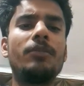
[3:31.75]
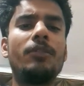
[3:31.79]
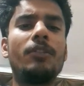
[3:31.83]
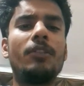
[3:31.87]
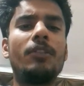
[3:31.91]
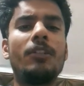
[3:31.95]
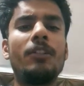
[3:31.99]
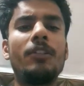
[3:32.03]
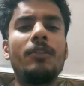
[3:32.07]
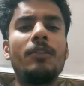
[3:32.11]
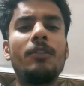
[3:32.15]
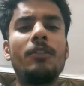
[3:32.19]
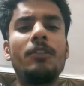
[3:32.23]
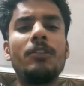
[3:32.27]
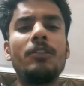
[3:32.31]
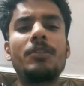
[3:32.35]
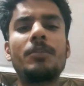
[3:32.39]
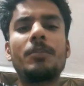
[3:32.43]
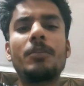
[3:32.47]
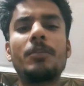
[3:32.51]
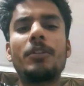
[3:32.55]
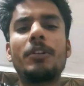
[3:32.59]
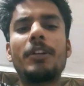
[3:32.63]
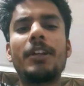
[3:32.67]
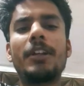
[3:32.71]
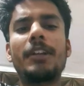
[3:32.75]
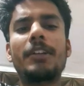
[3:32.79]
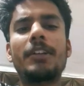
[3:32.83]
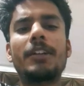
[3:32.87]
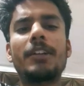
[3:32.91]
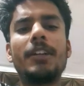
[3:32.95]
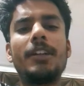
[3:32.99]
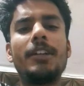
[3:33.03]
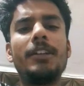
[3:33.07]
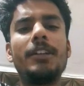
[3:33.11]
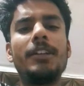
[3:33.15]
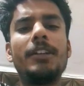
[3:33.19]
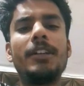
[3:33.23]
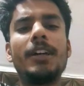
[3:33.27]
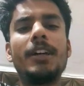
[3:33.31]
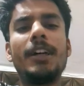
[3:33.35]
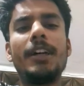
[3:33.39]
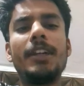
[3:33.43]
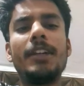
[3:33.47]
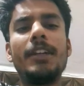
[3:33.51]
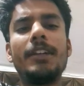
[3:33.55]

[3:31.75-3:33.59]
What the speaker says: firewalls protect entire